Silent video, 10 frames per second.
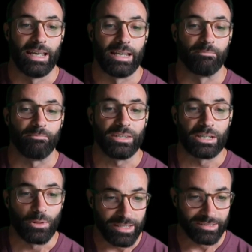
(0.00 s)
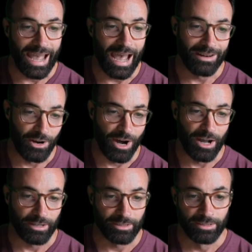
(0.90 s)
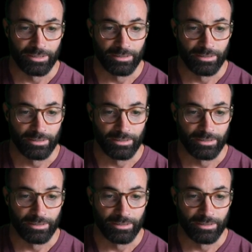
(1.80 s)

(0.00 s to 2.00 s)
And, these ad hoc,